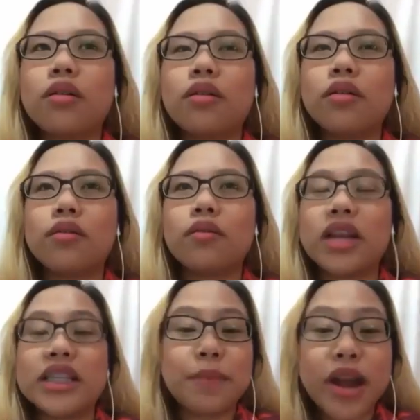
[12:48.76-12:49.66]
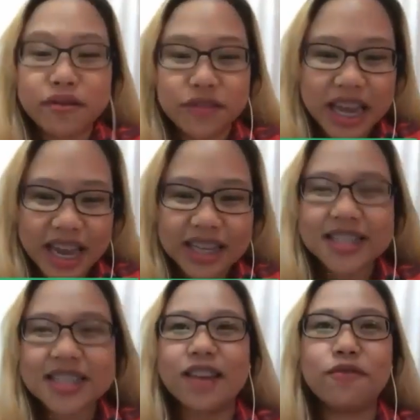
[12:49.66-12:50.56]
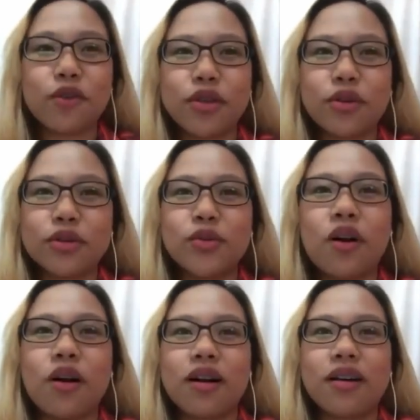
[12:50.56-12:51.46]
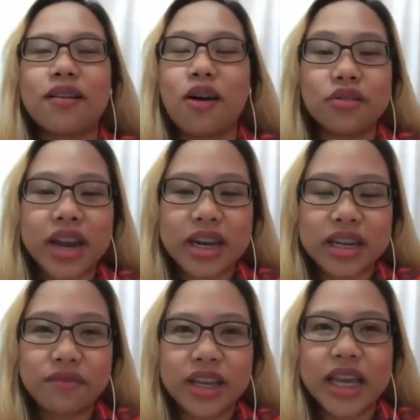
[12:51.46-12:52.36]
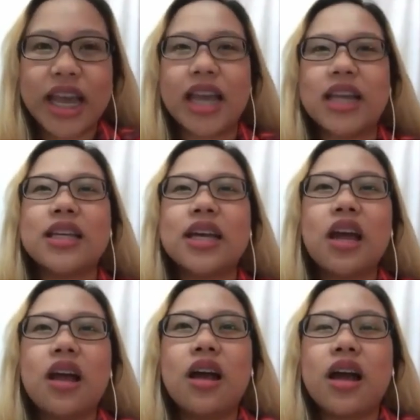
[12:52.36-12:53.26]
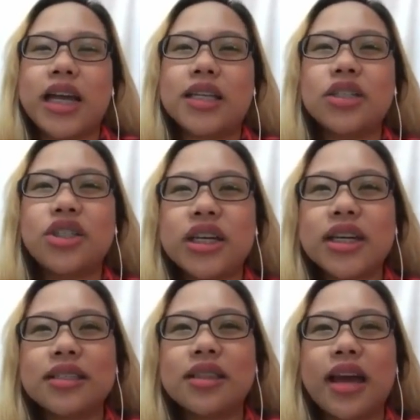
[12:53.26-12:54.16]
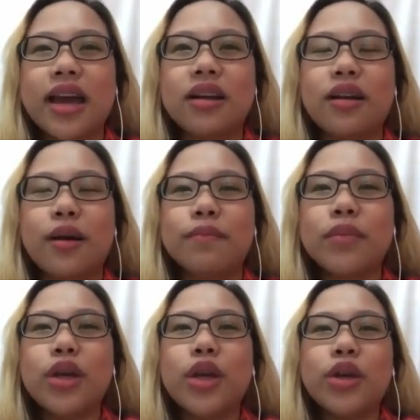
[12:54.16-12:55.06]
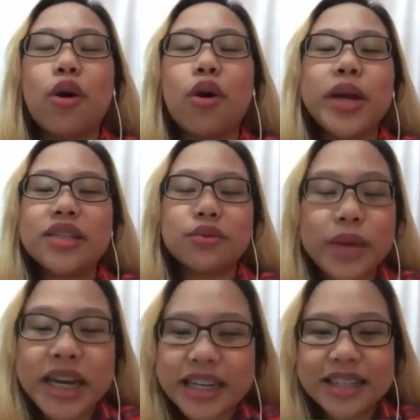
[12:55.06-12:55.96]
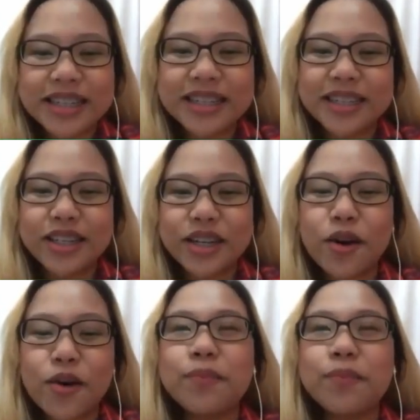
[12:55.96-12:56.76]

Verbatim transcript: aspiring VAs and for those who are already VAs, I suggest that you always read, you know.